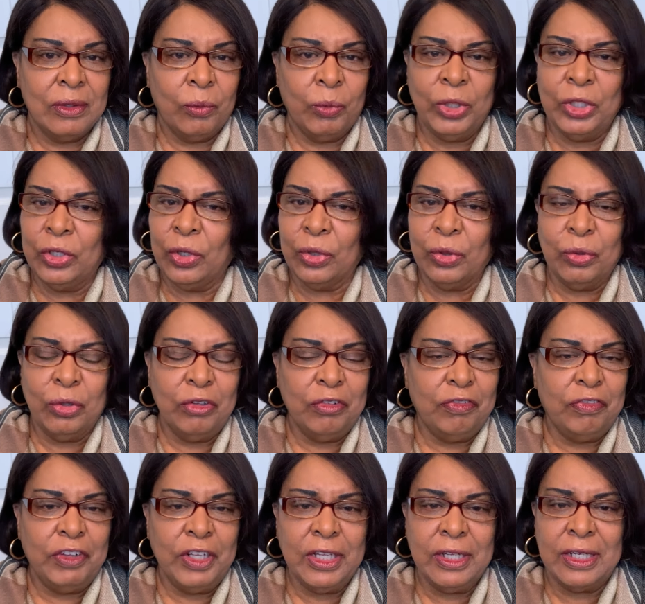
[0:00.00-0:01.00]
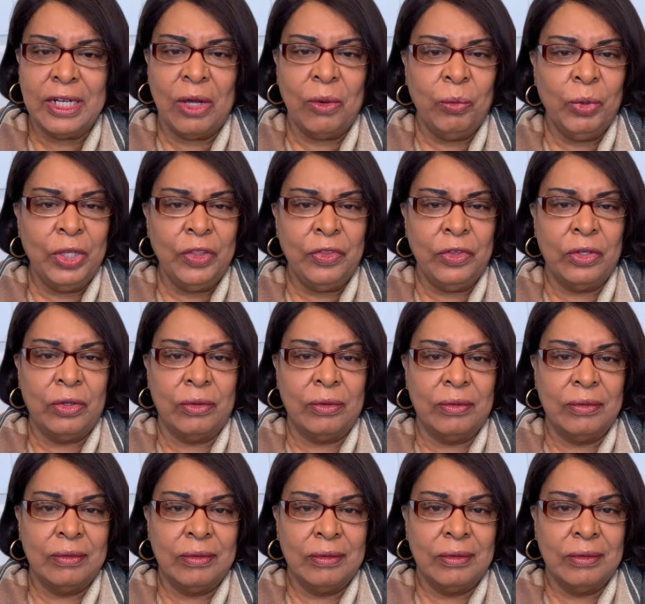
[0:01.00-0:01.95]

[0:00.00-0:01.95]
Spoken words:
When you go through the flood, I'm with you.